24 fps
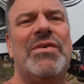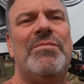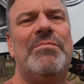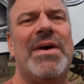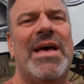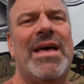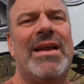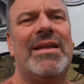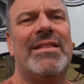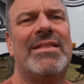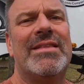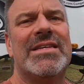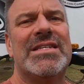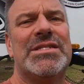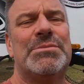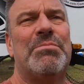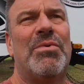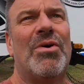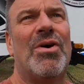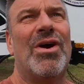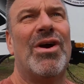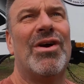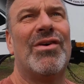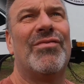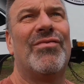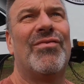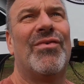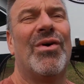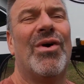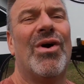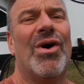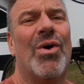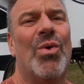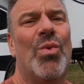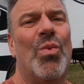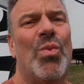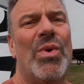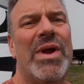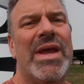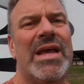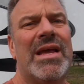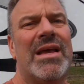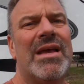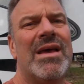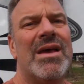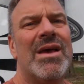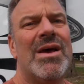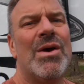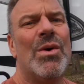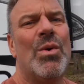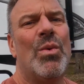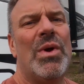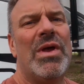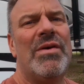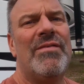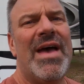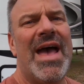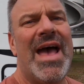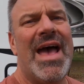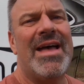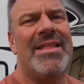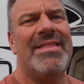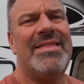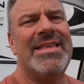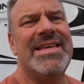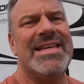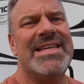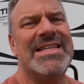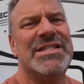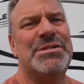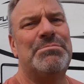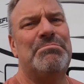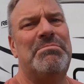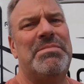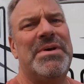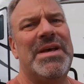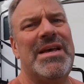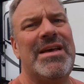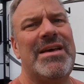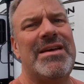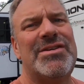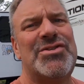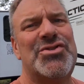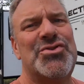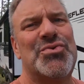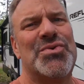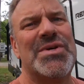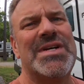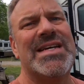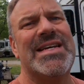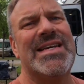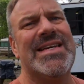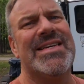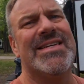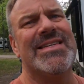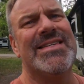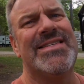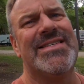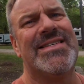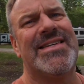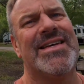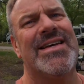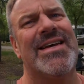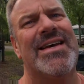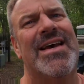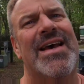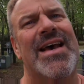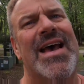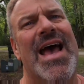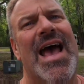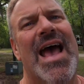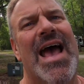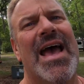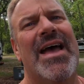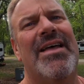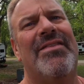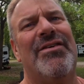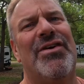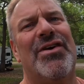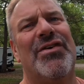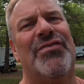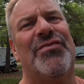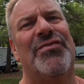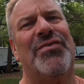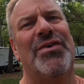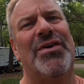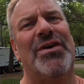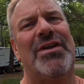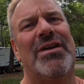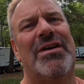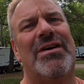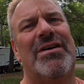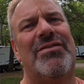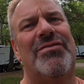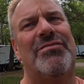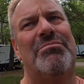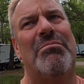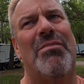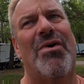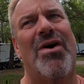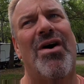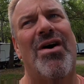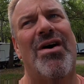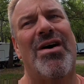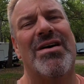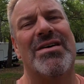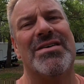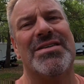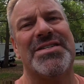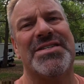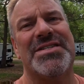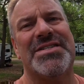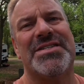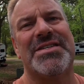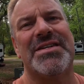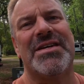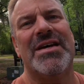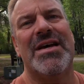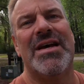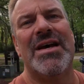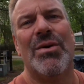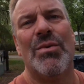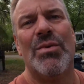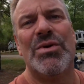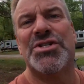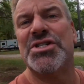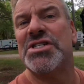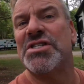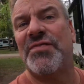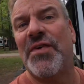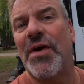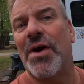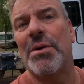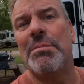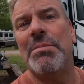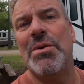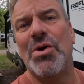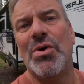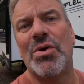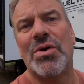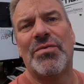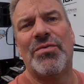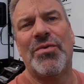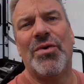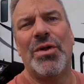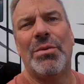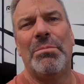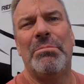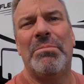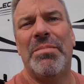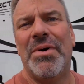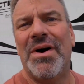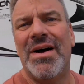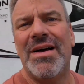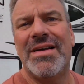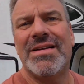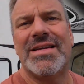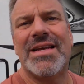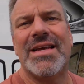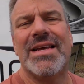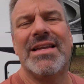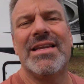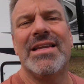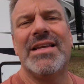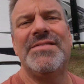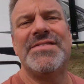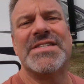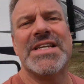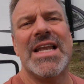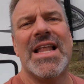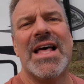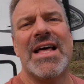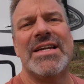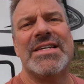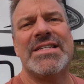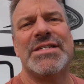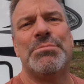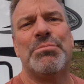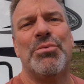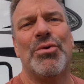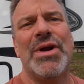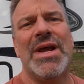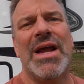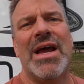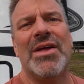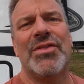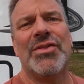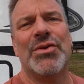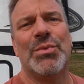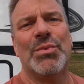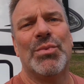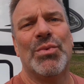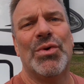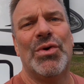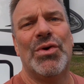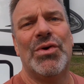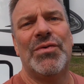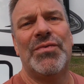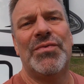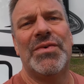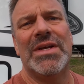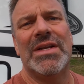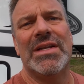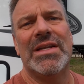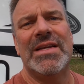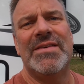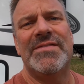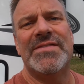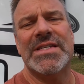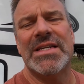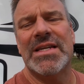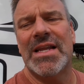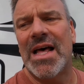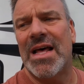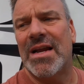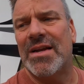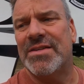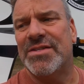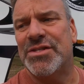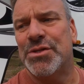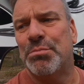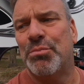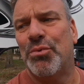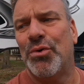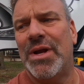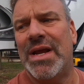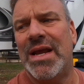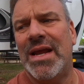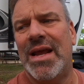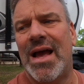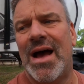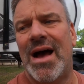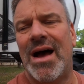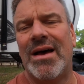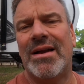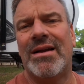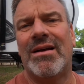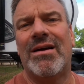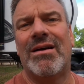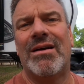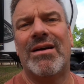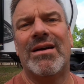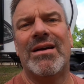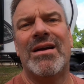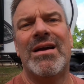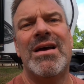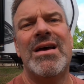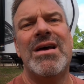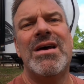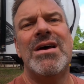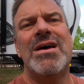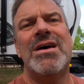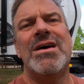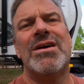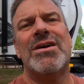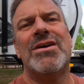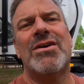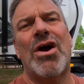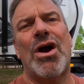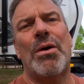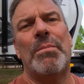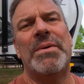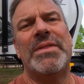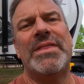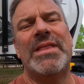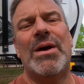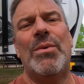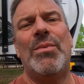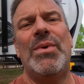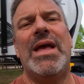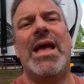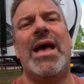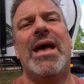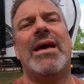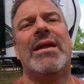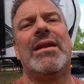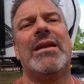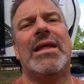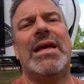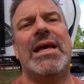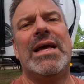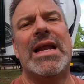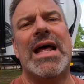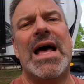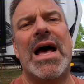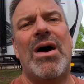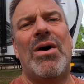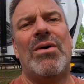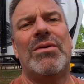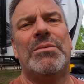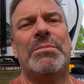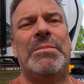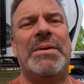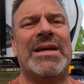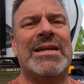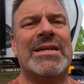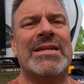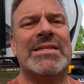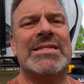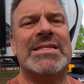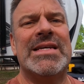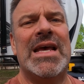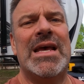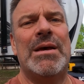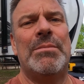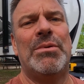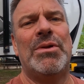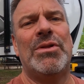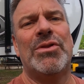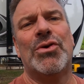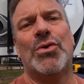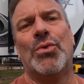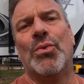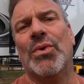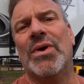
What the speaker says: we've been at this park for a week, we've had these big trees, and they're full of moss, which is very beautiful, but it leaves a lot of debris on the roof. It leaves a lot of debris on our carpet that we had laid out, the picnic table, the